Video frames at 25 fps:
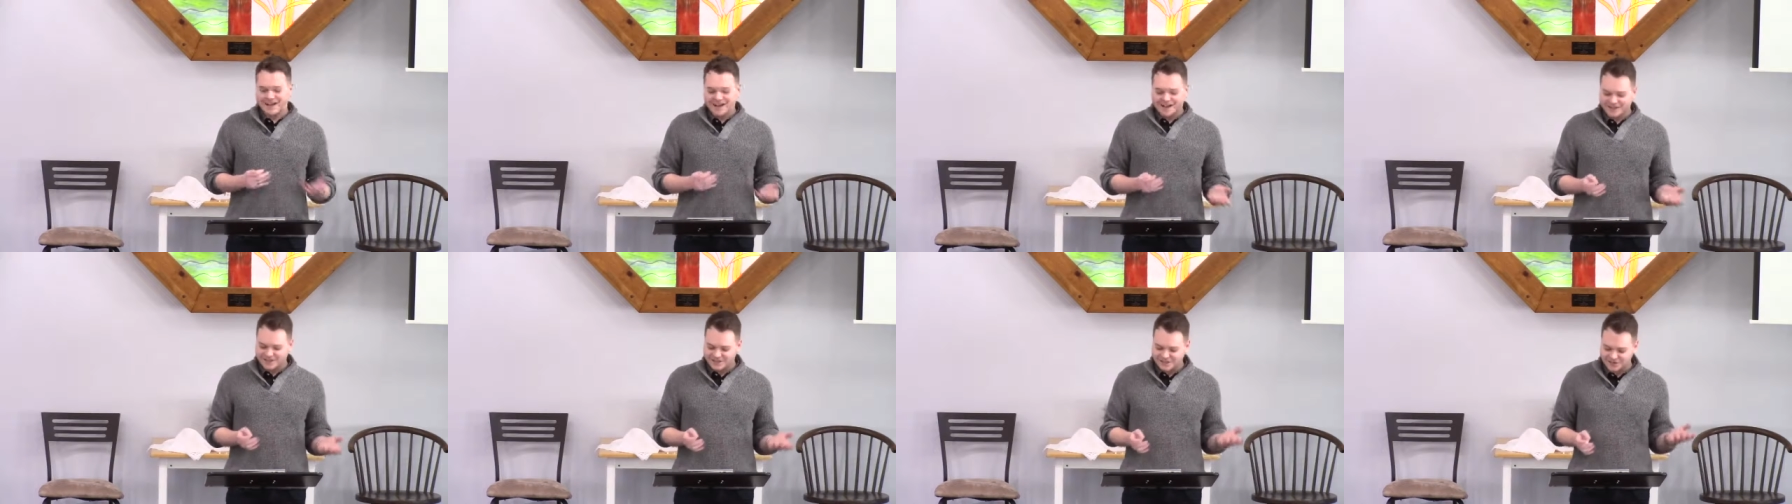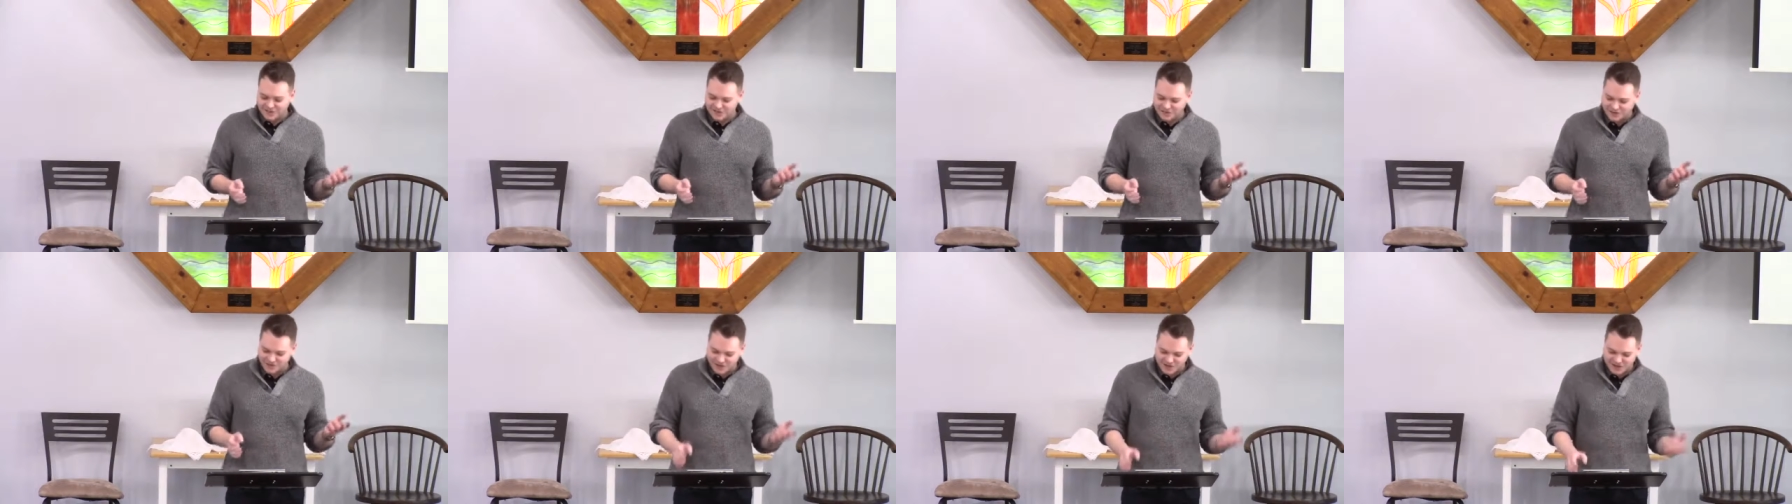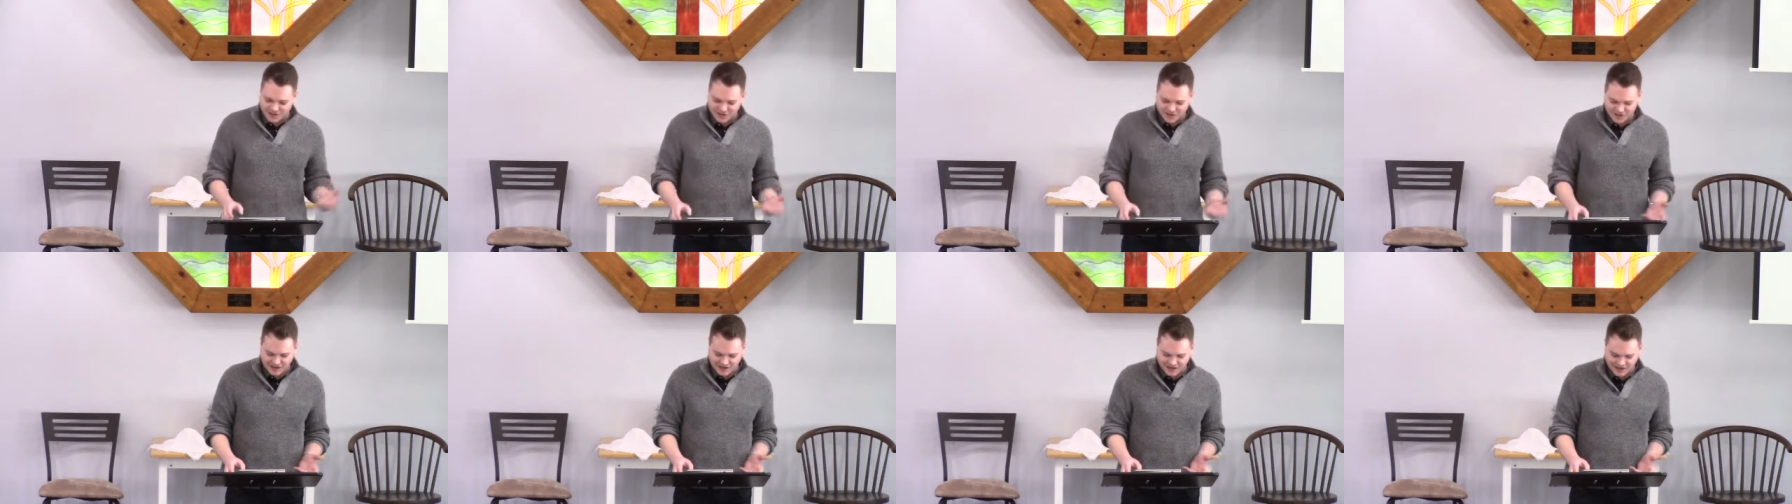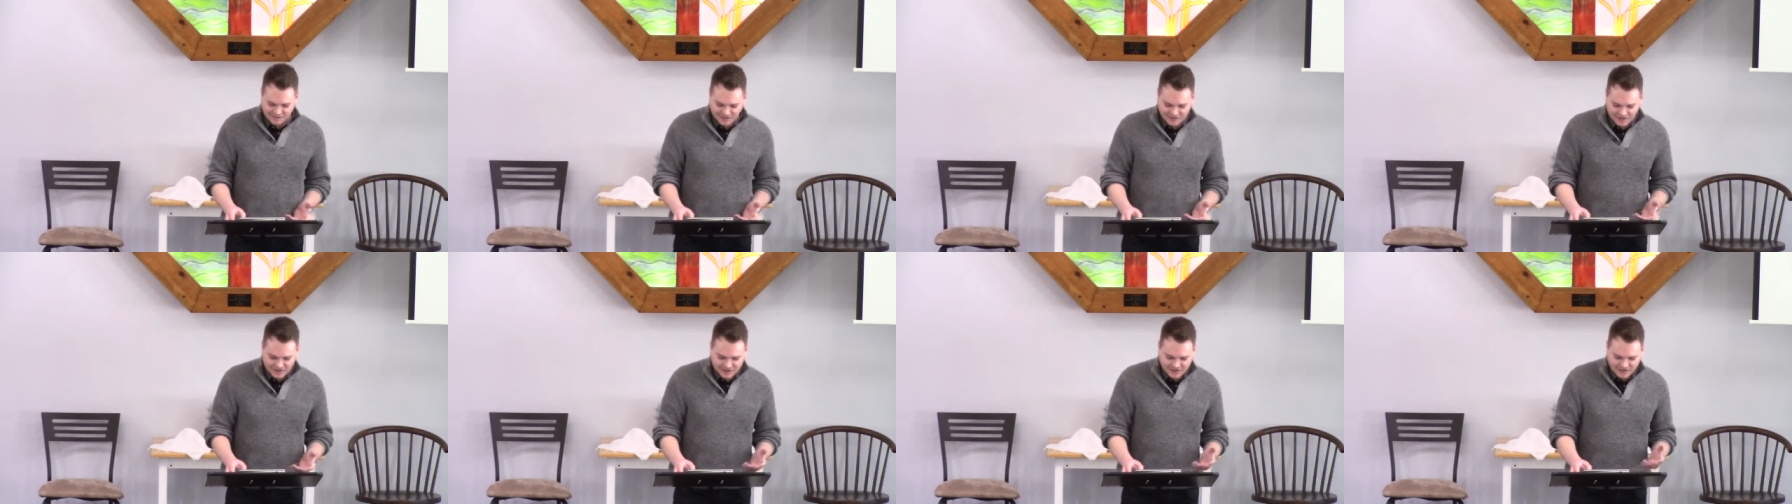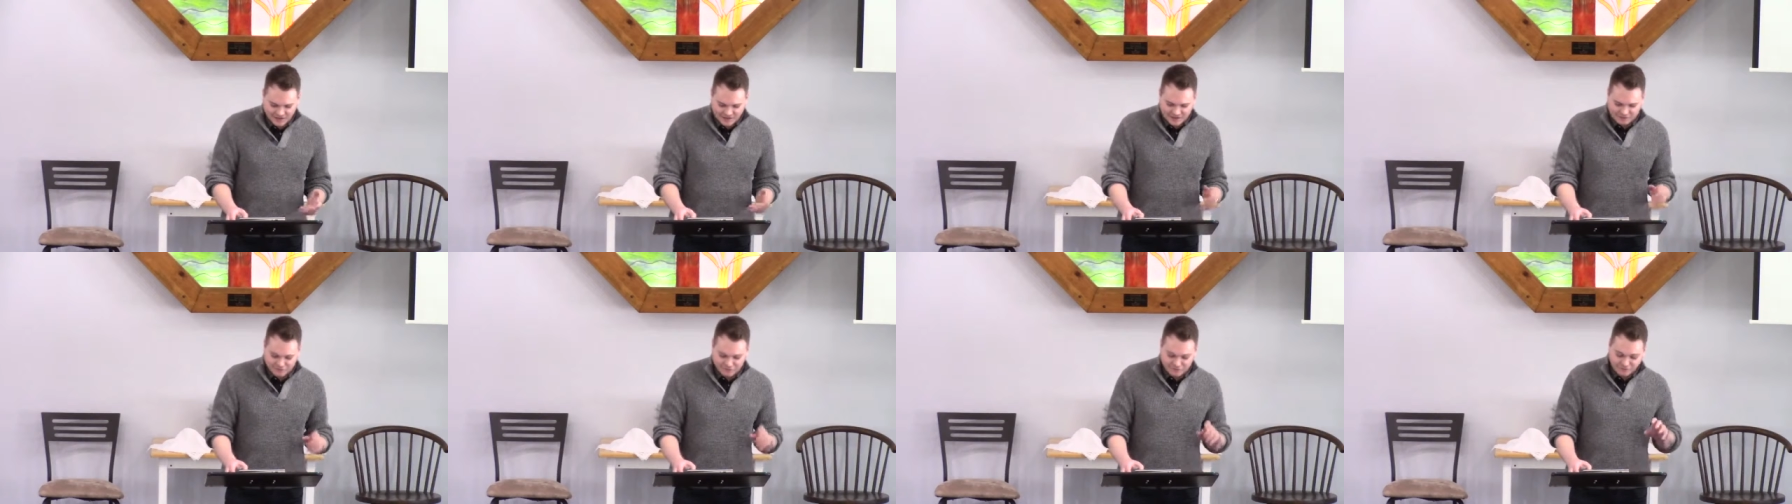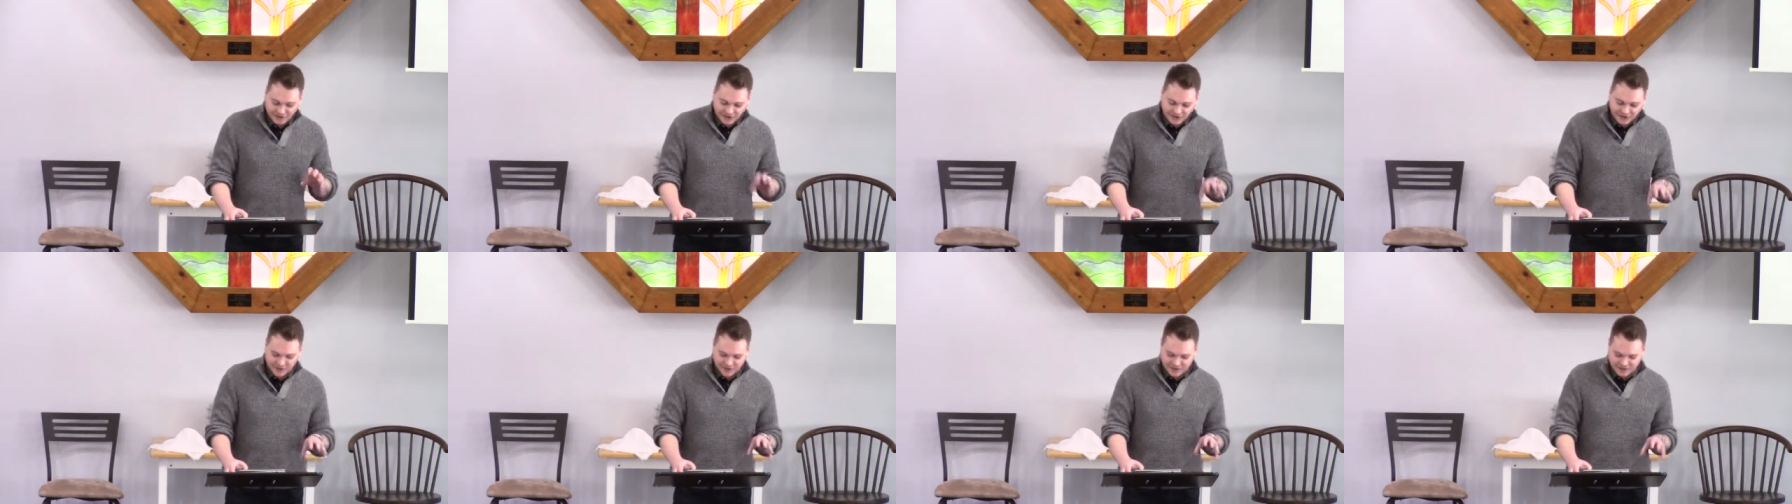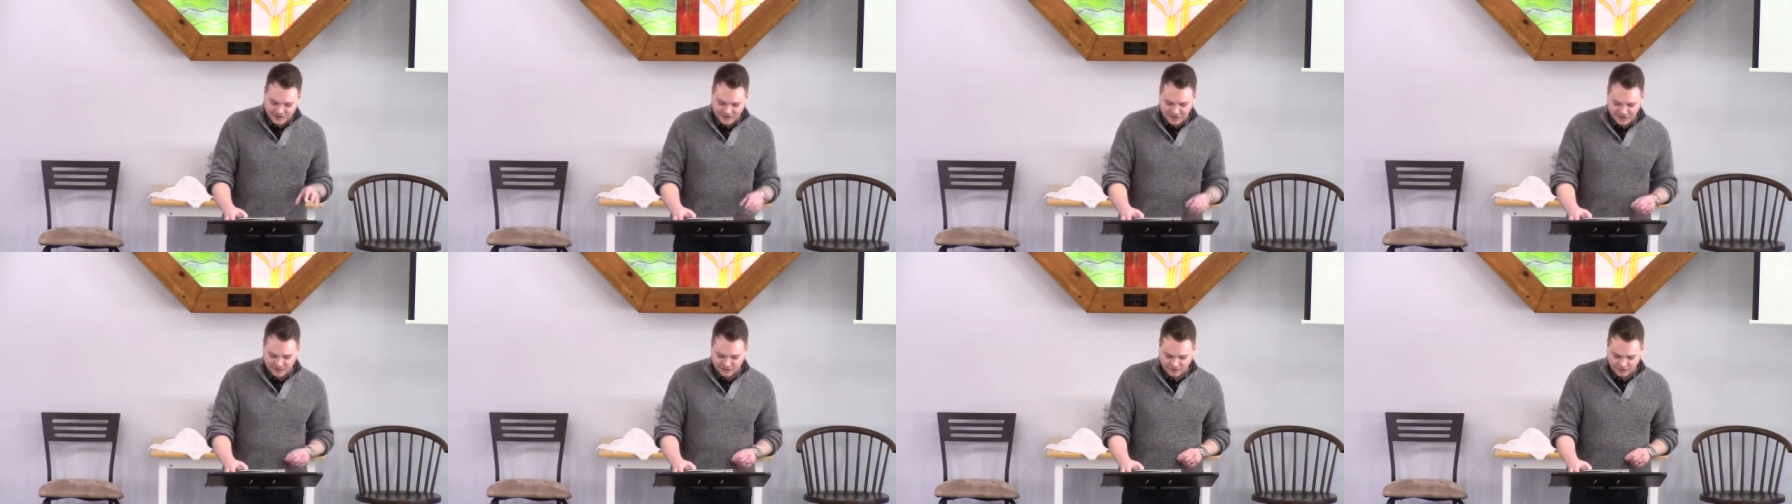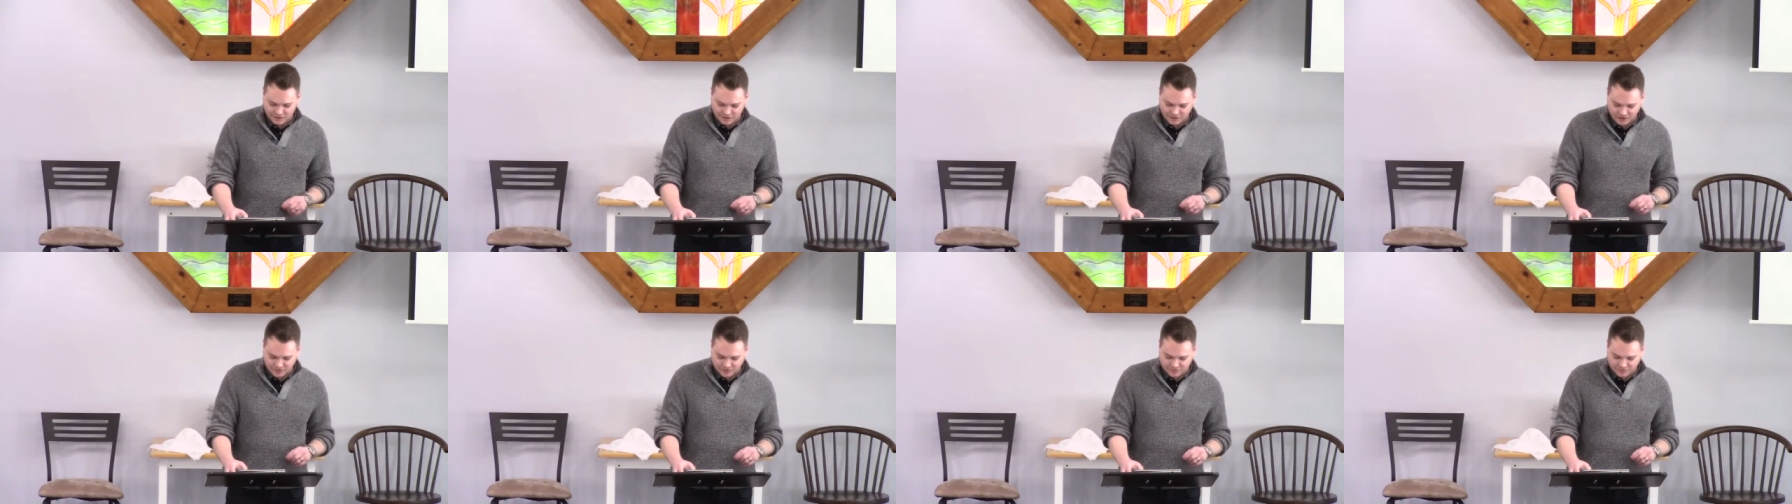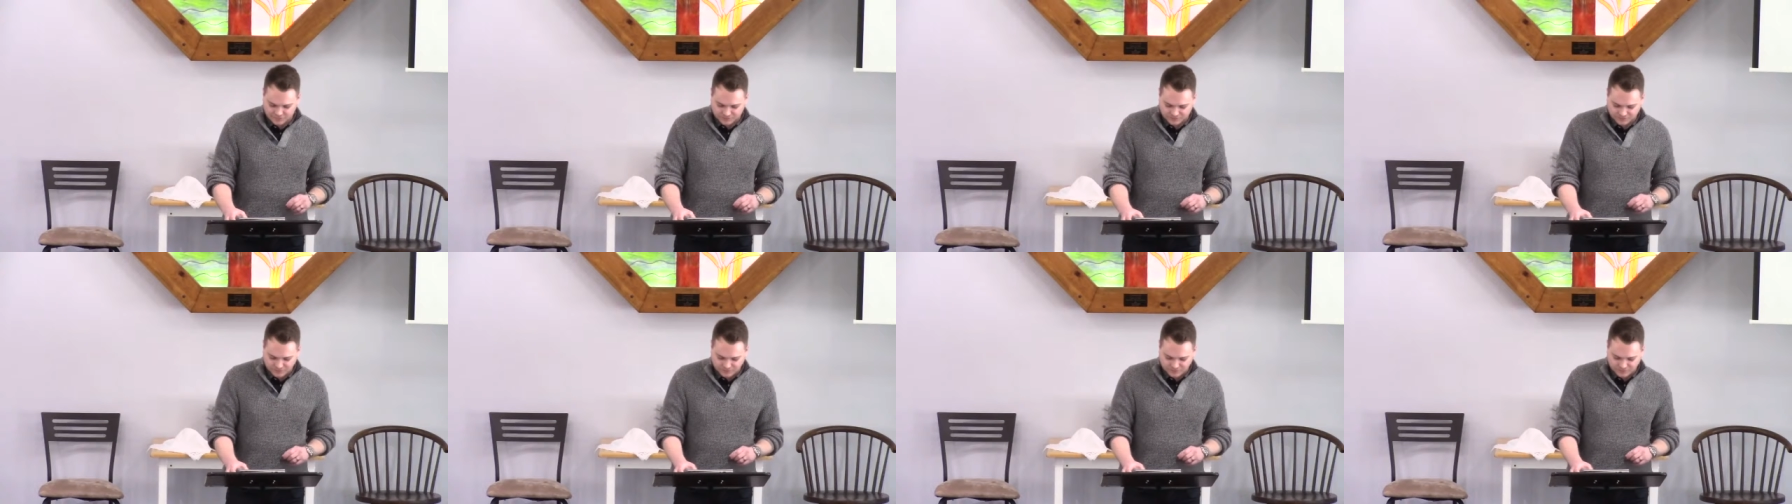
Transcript: not do a great job of following that law.